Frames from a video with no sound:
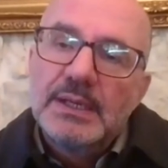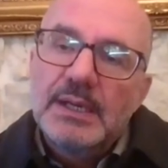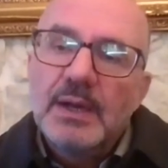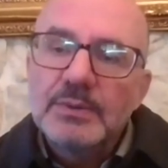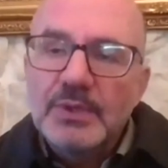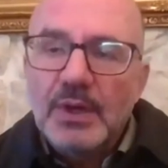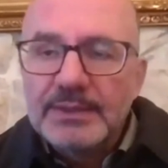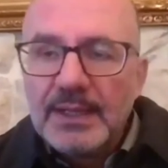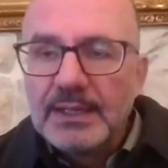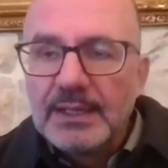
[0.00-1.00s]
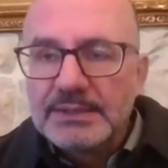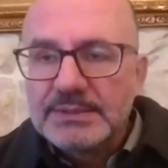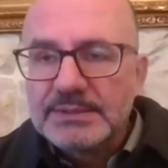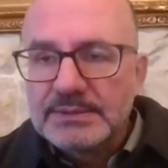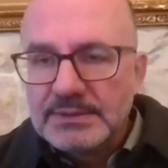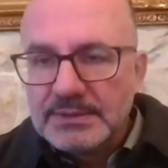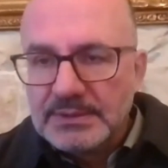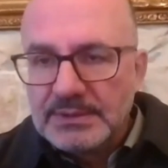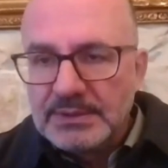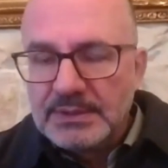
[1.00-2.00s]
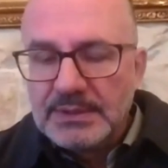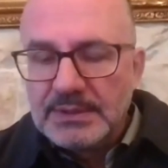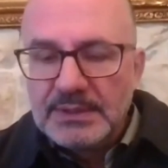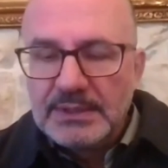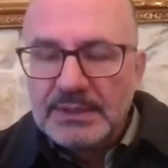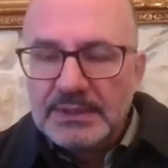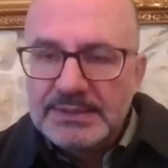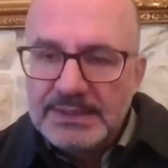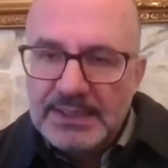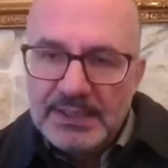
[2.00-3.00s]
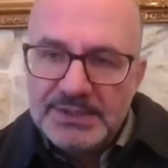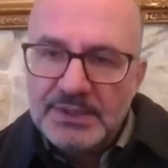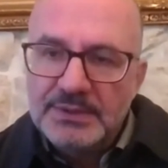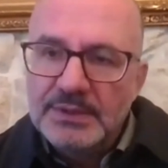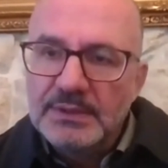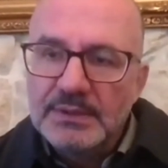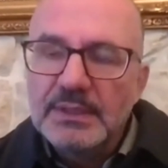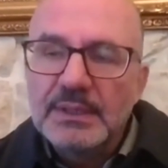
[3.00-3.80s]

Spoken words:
how to acknowledge, let's say, a certain